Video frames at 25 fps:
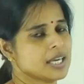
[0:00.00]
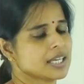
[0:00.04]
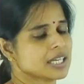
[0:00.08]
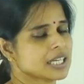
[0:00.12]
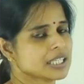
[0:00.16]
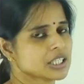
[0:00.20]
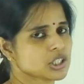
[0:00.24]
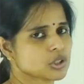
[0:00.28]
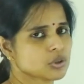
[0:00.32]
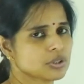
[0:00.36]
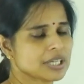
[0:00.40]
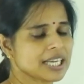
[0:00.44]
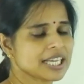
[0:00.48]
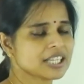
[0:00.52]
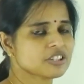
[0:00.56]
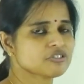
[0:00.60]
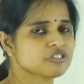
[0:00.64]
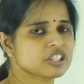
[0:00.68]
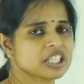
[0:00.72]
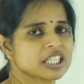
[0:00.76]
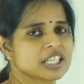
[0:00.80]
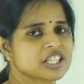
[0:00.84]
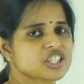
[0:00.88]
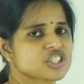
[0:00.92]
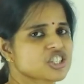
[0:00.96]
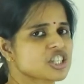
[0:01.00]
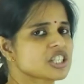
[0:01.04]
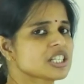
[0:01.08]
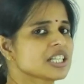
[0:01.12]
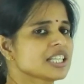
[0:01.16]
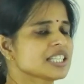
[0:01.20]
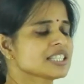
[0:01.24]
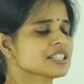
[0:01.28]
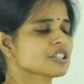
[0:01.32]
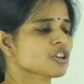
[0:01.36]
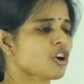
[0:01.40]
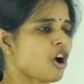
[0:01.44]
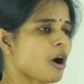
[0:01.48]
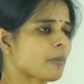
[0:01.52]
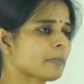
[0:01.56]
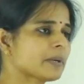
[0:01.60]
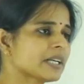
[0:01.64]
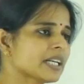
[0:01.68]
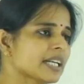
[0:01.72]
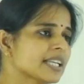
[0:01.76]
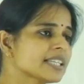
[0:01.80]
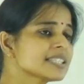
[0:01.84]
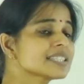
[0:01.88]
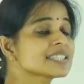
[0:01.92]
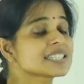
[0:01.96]
Reticulate venation is
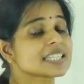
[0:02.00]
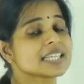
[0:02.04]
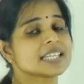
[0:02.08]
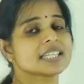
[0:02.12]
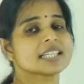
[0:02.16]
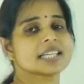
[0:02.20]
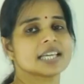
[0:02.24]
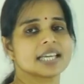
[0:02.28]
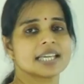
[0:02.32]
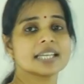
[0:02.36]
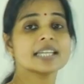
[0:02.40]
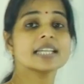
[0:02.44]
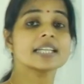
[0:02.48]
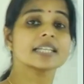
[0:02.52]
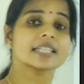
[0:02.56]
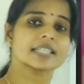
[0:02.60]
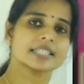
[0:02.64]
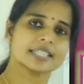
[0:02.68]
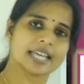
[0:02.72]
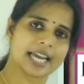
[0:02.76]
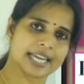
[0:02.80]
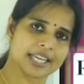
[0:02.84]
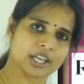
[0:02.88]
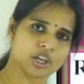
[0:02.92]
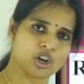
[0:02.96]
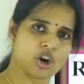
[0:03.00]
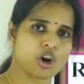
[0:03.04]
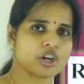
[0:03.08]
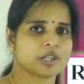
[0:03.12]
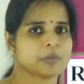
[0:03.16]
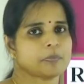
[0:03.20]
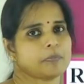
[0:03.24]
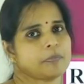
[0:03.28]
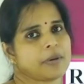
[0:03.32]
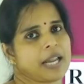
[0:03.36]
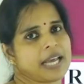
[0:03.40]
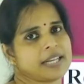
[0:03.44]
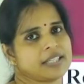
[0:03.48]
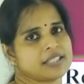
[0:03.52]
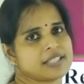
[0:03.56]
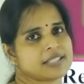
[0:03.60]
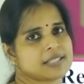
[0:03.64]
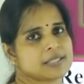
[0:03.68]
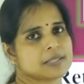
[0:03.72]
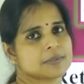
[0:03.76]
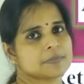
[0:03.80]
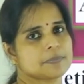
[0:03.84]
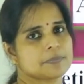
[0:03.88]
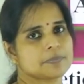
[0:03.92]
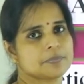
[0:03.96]
commonly seen in dicot
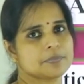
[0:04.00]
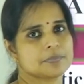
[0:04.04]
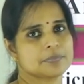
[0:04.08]
plants.